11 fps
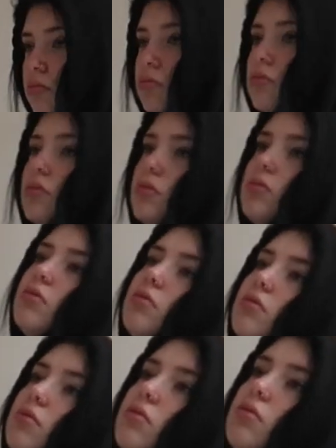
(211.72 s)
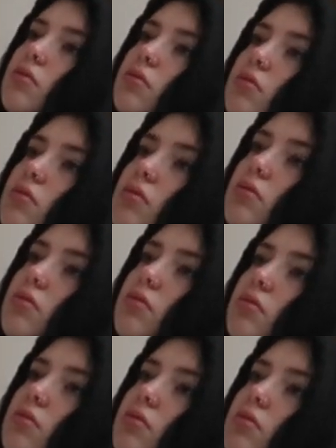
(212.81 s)

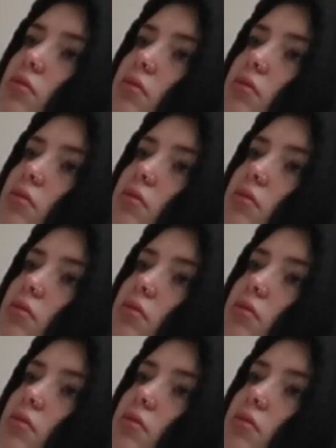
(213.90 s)
Nobody speaks.